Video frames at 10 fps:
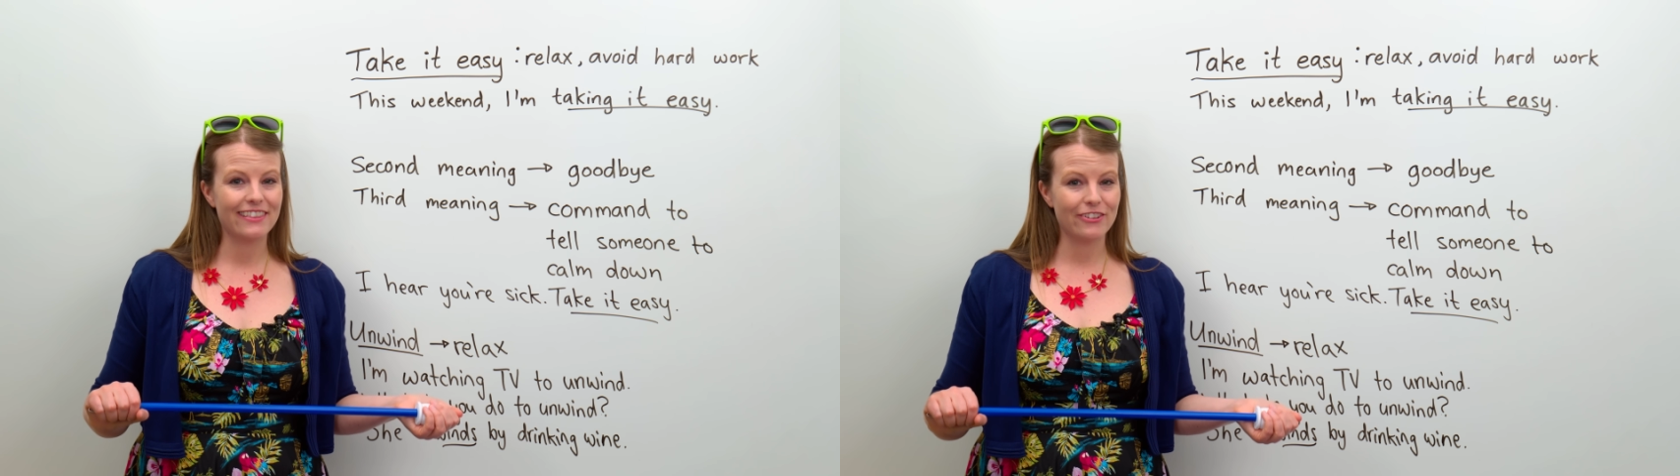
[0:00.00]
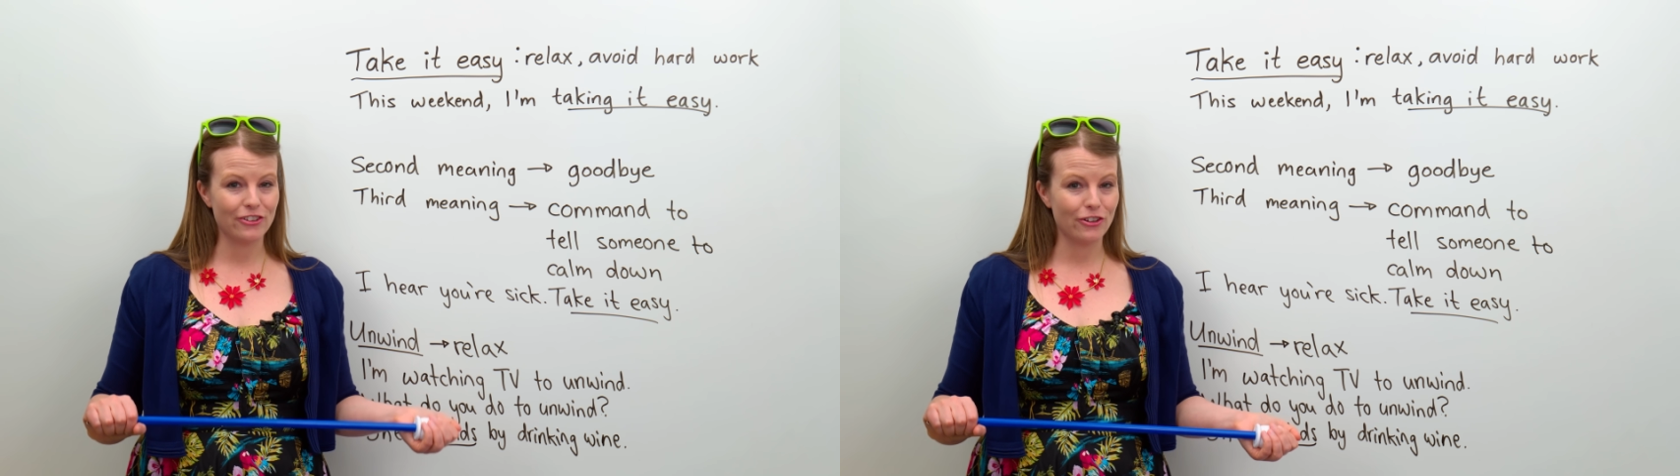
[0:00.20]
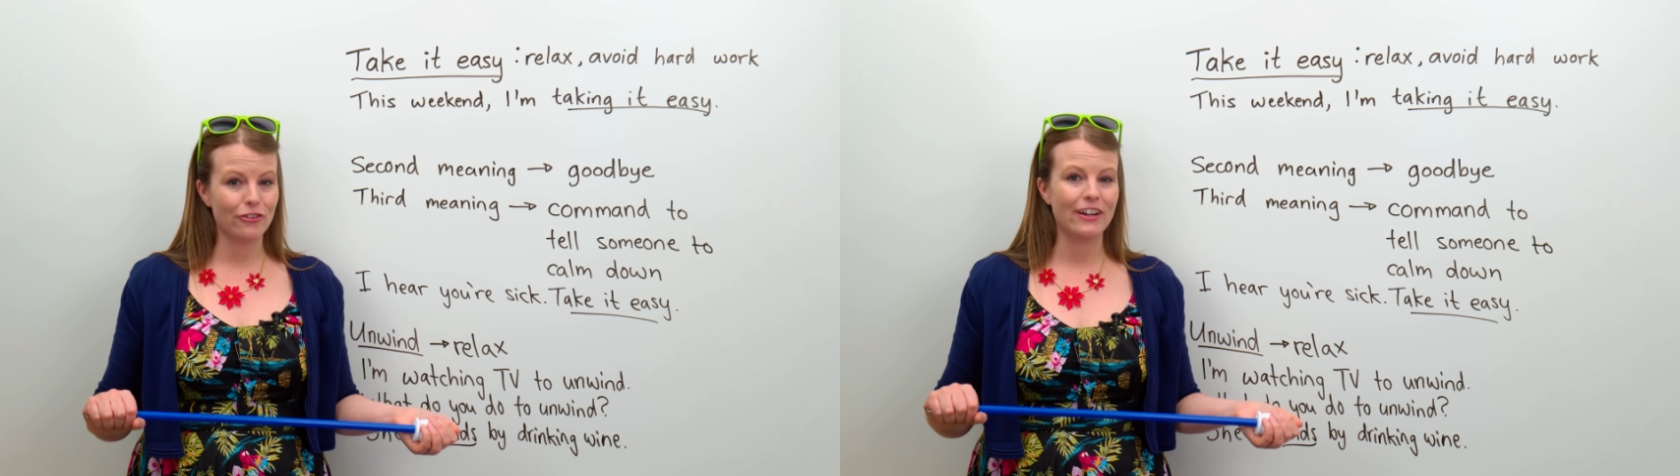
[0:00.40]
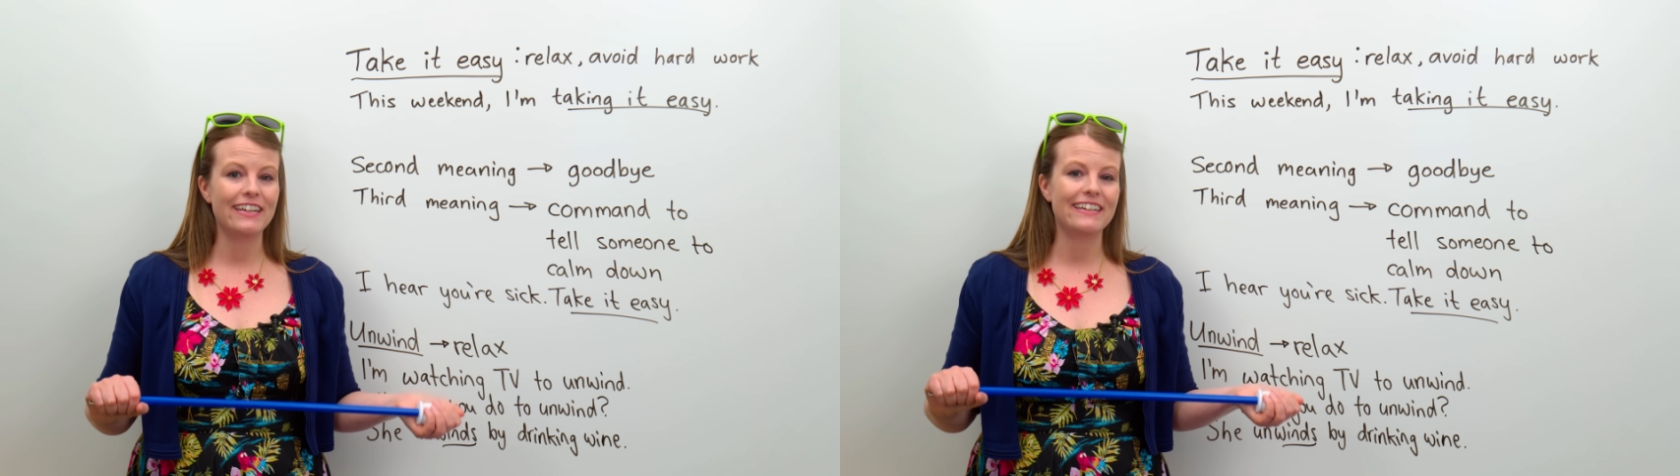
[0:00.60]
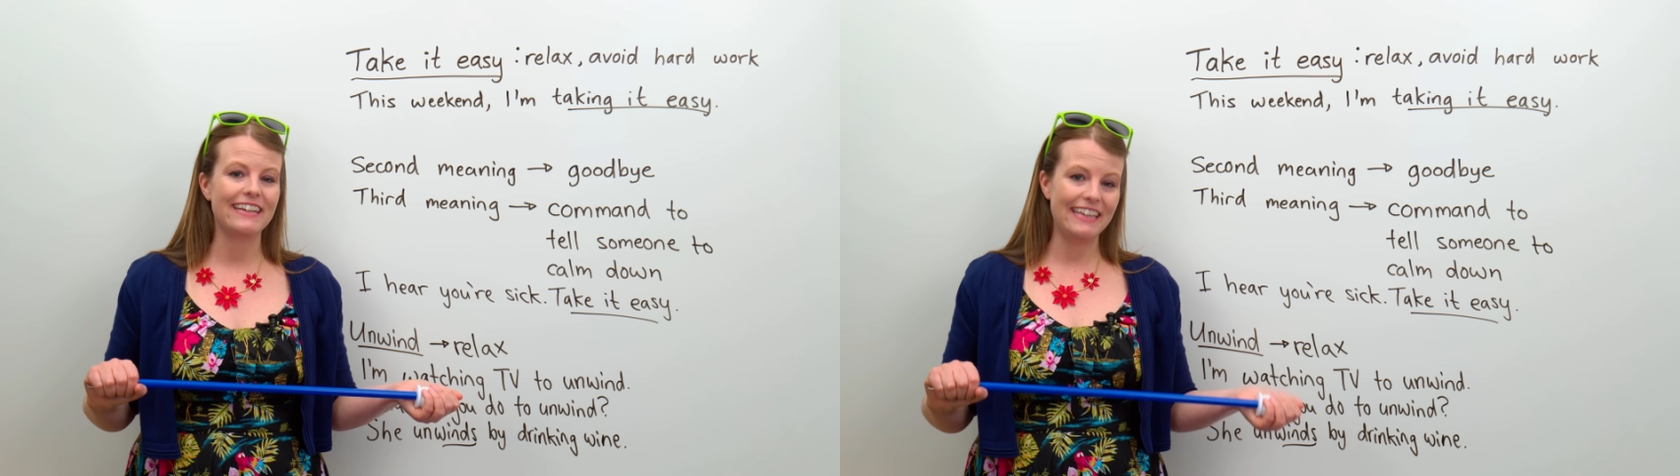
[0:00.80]
There's a
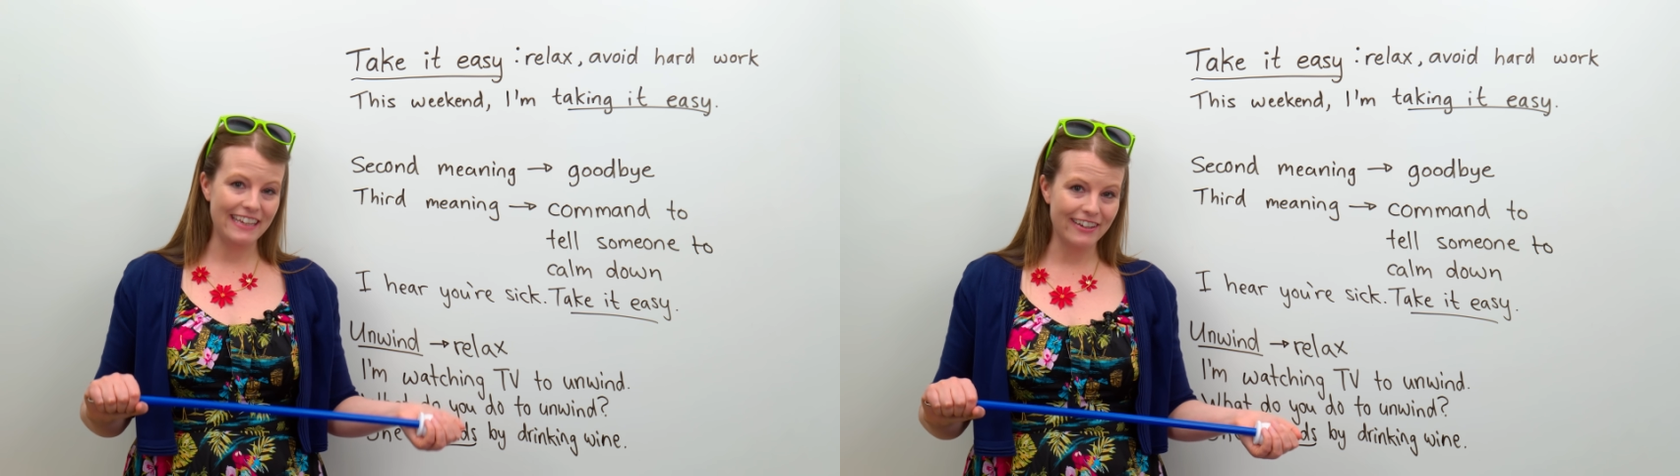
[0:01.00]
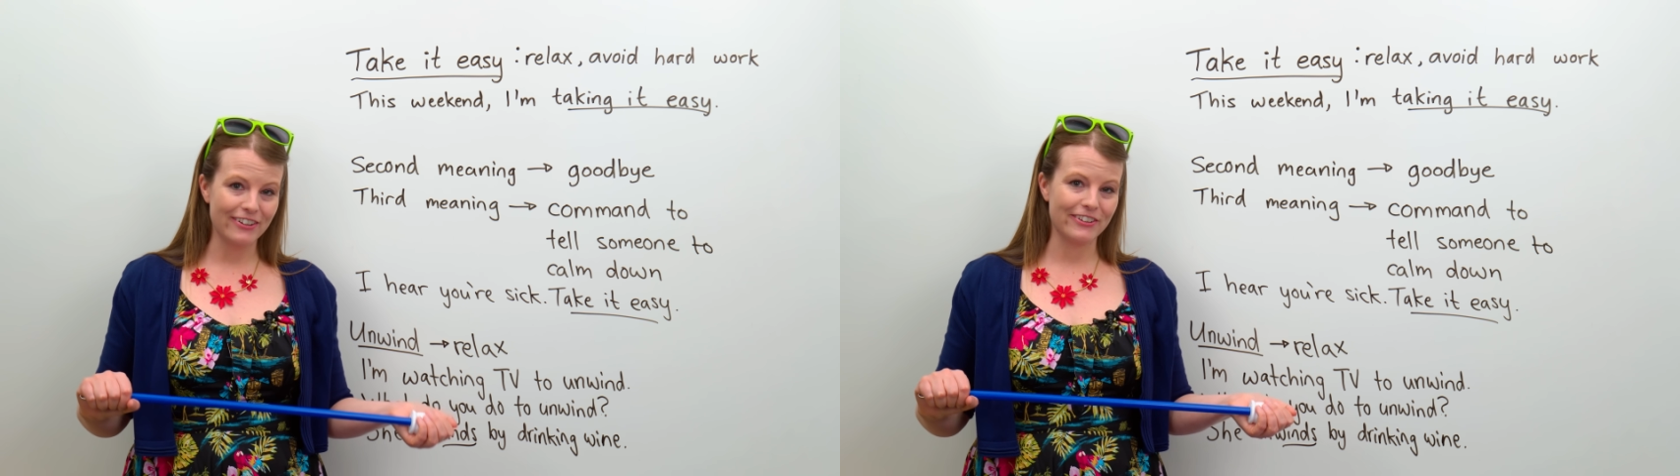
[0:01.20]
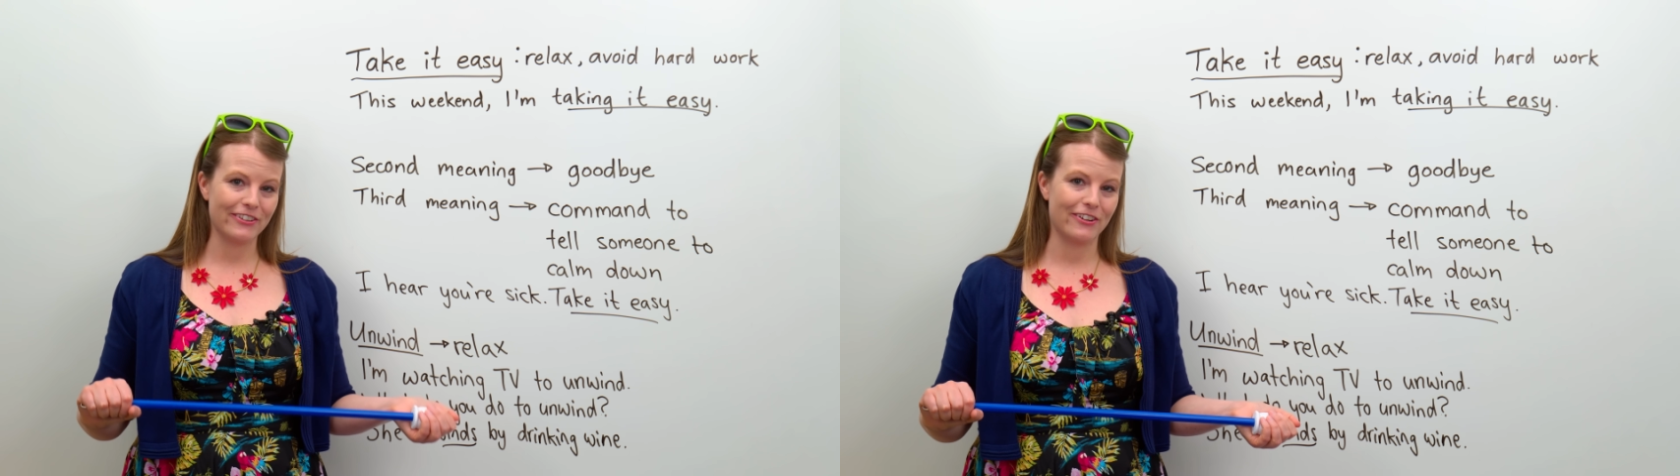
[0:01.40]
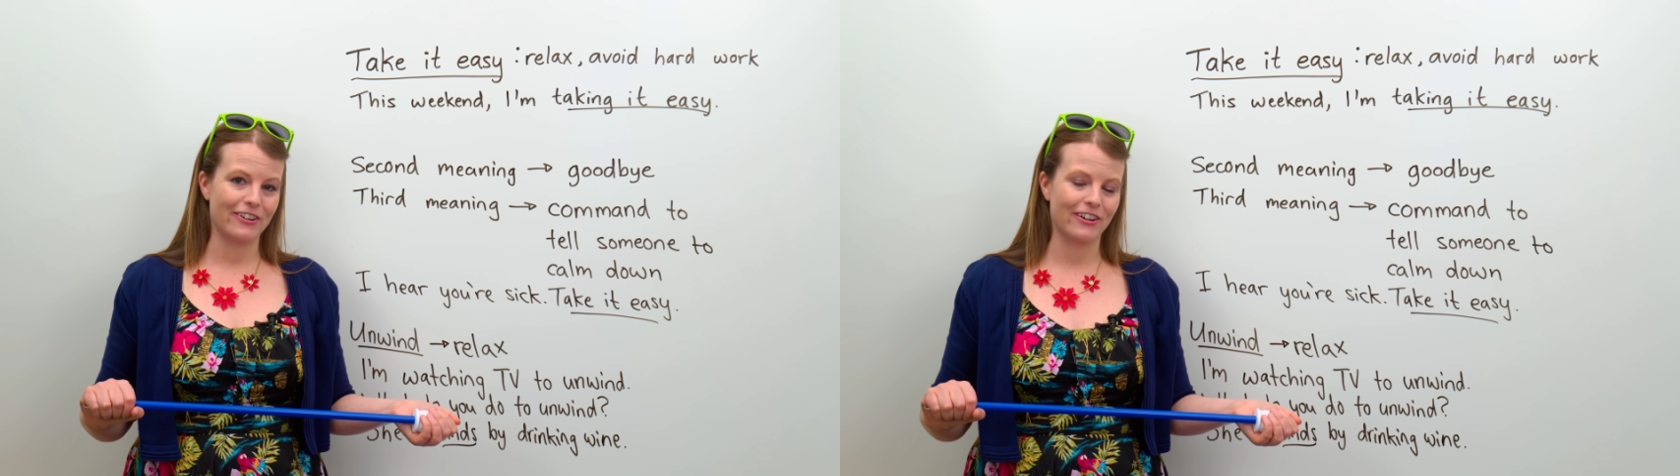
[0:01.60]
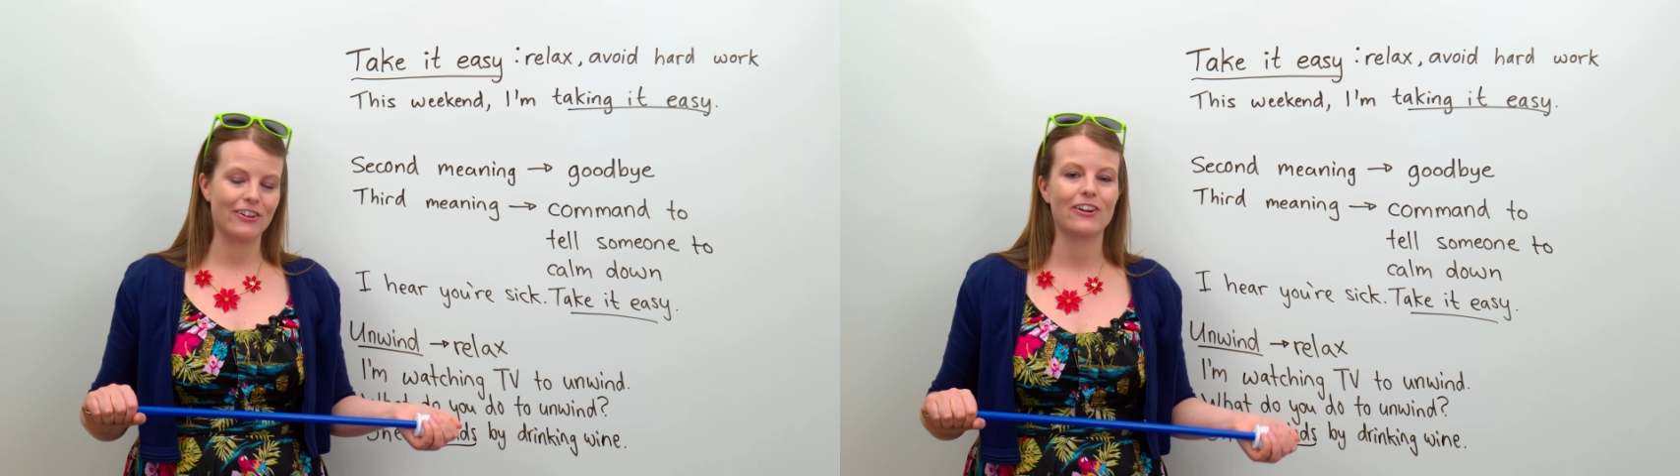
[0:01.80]
great Eagles
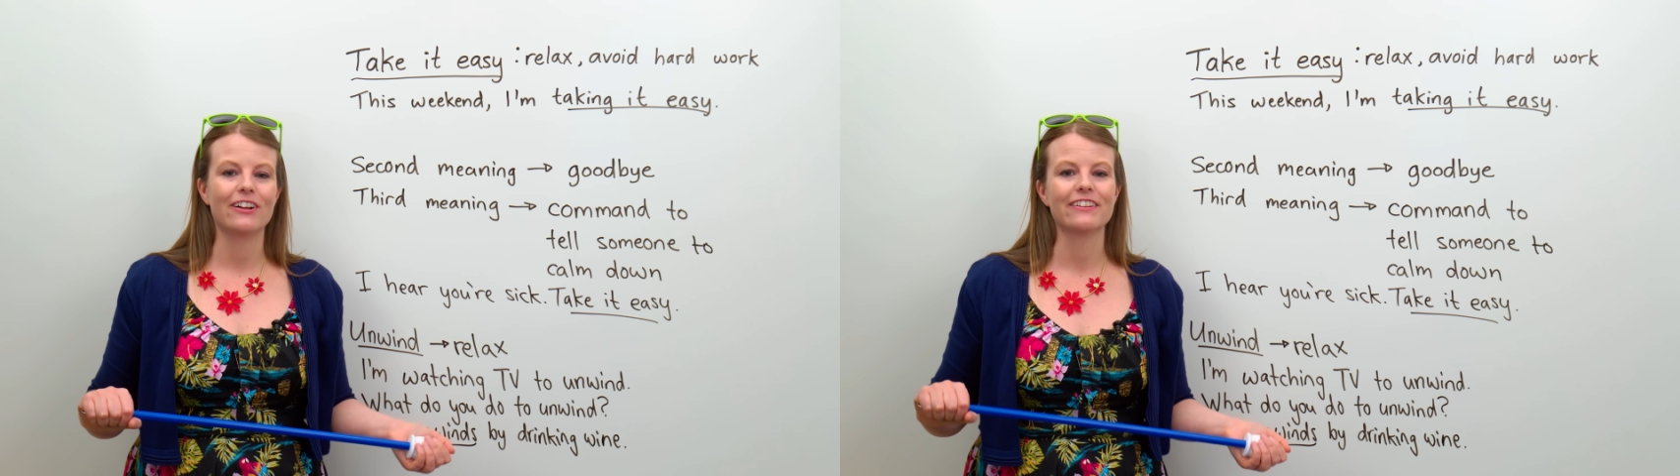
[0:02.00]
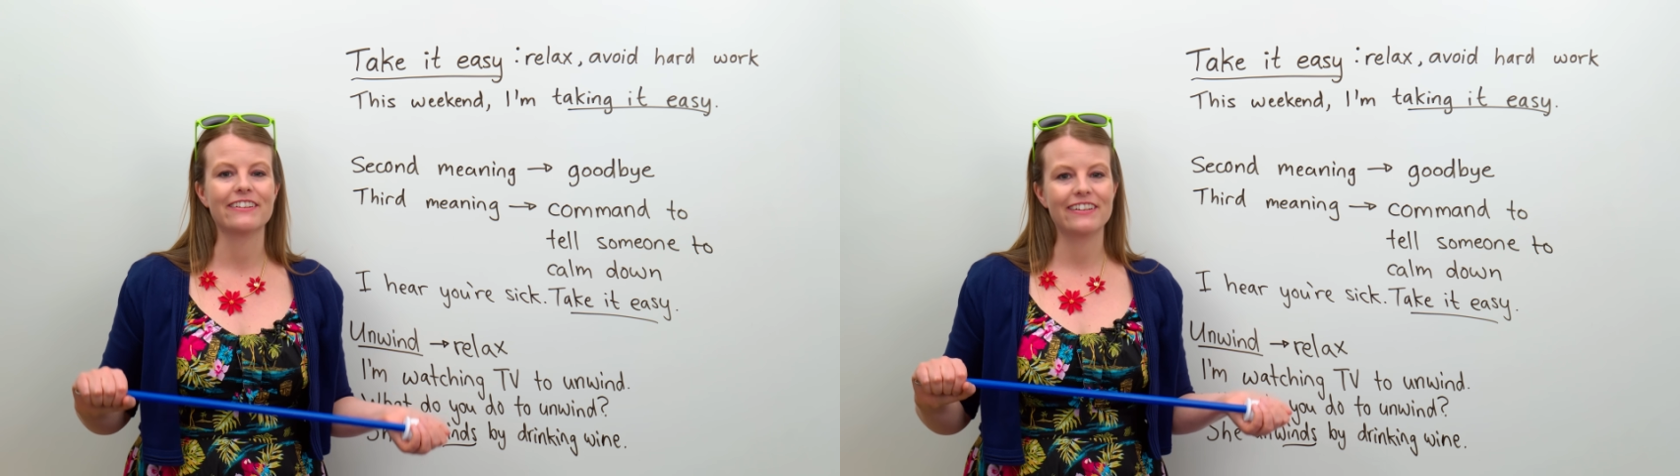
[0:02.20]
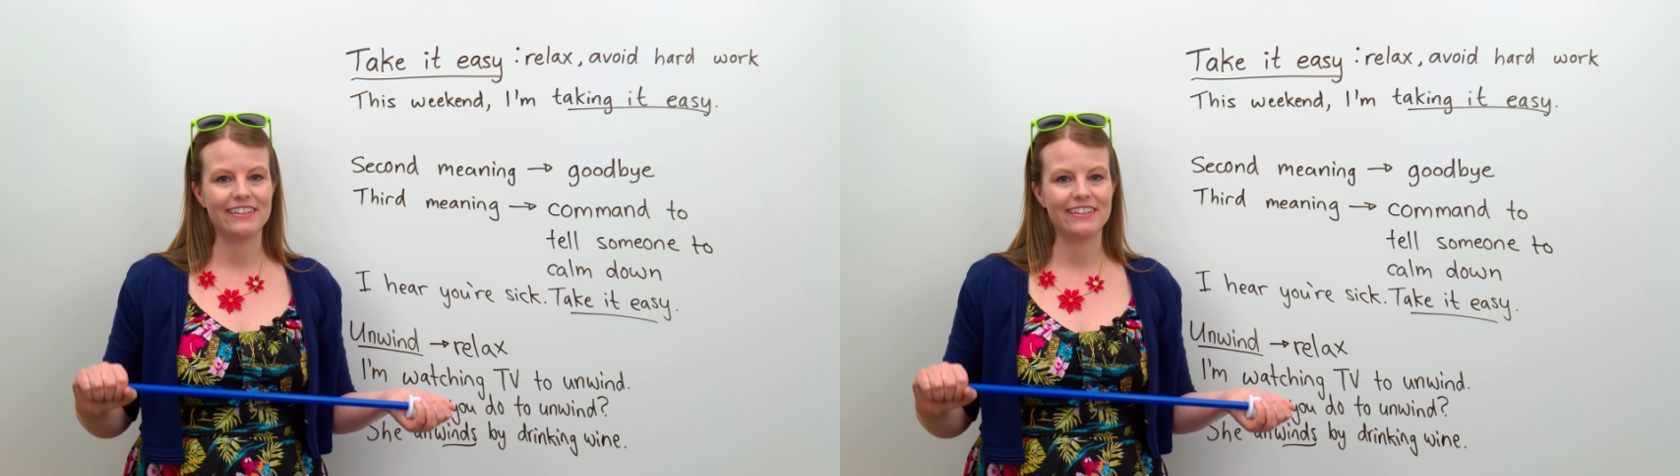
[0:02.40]
song called